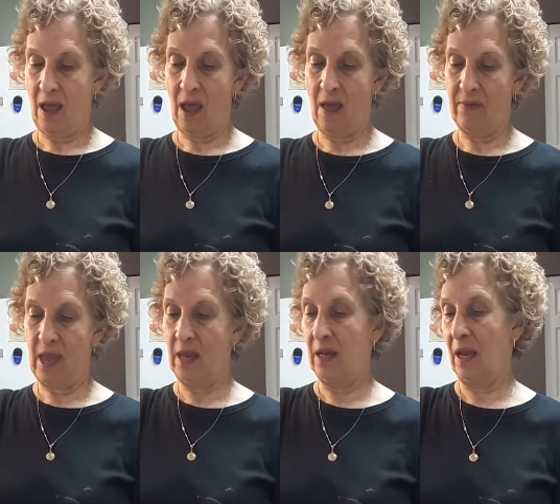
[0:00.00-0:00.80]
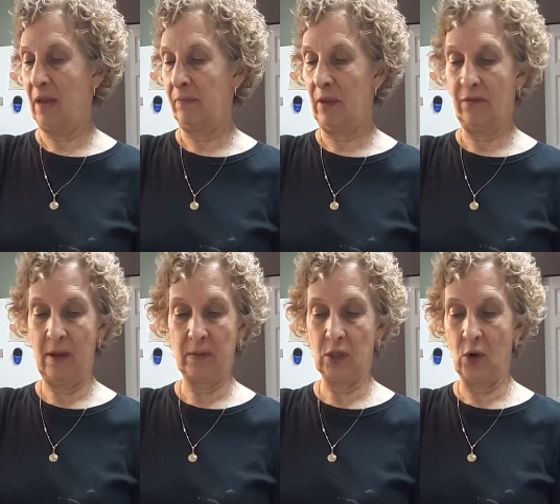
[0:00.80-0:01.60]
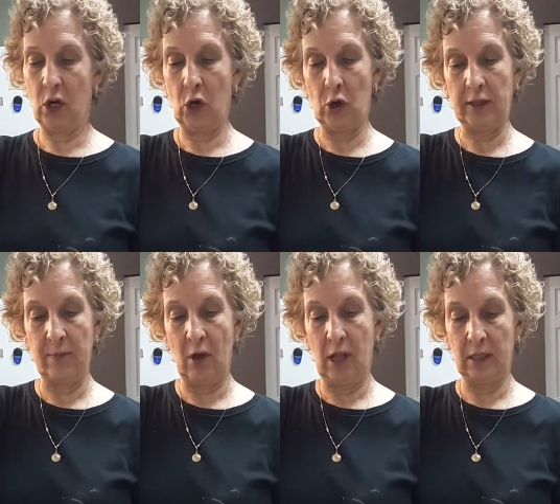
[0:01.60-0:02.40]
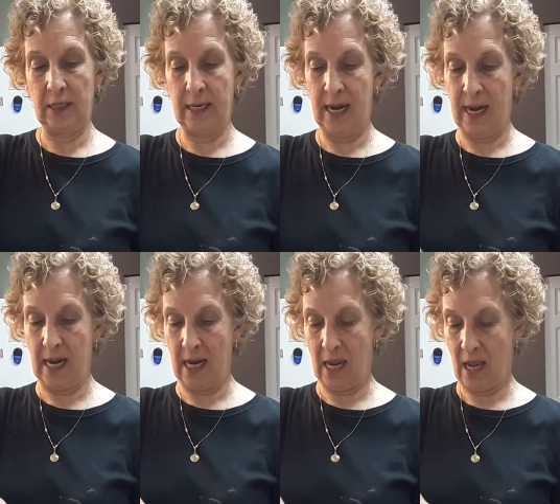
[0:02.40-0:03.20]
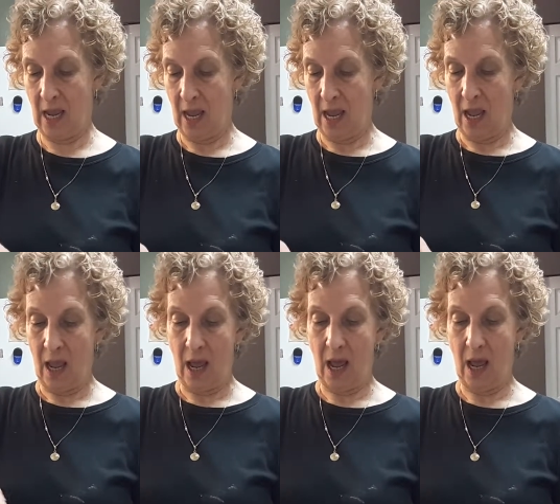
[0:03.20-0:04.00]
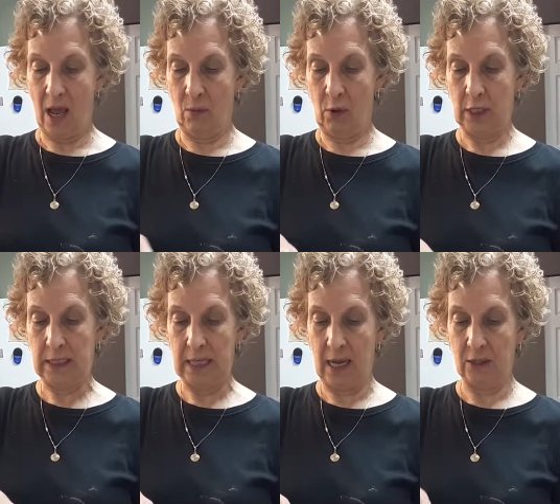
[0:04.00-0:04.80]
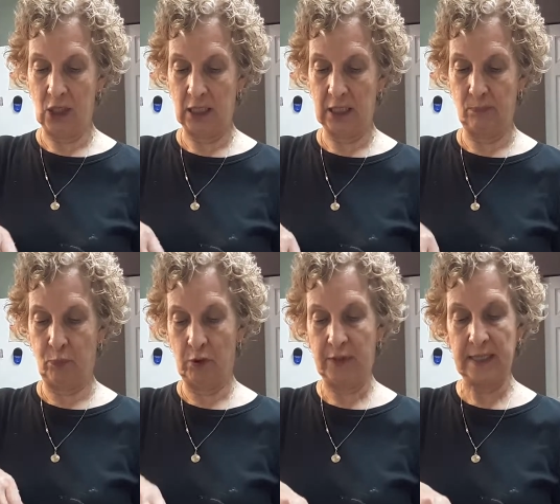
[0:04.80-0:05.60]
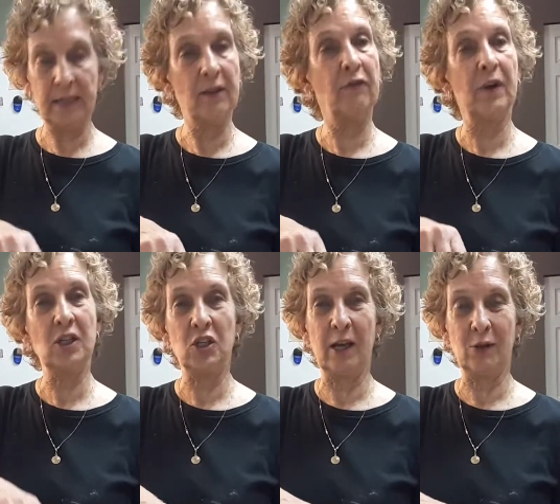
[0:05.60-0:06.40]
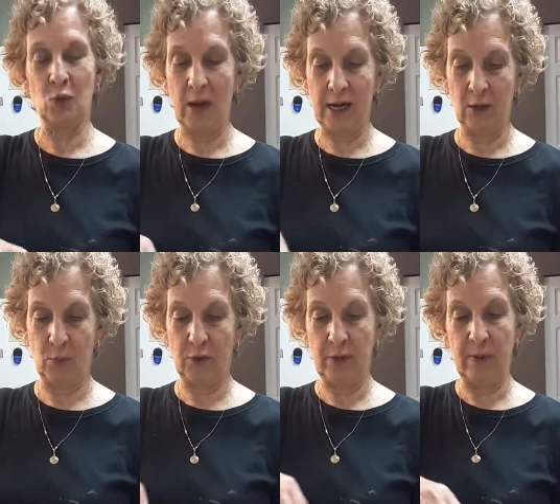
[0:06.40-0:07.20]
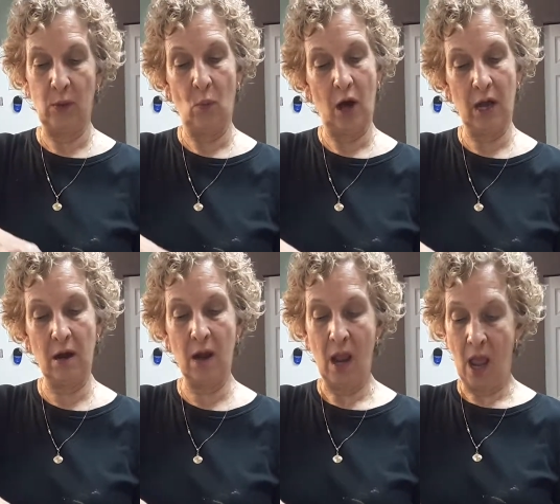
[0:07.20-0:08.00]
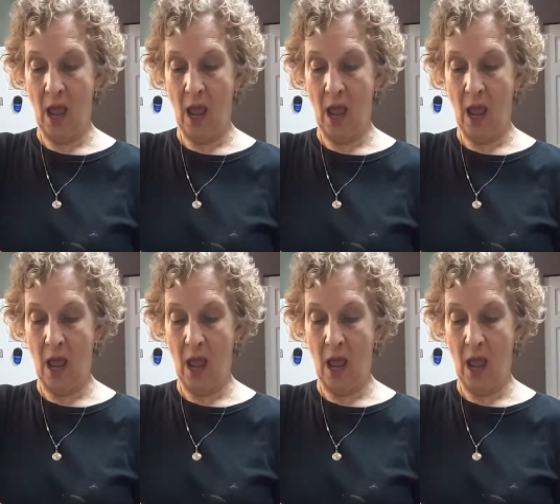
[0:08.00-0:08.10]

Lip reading: And then if I was going to cook them all tonight, I would just put this in the fridge so I was ready to put them in the water.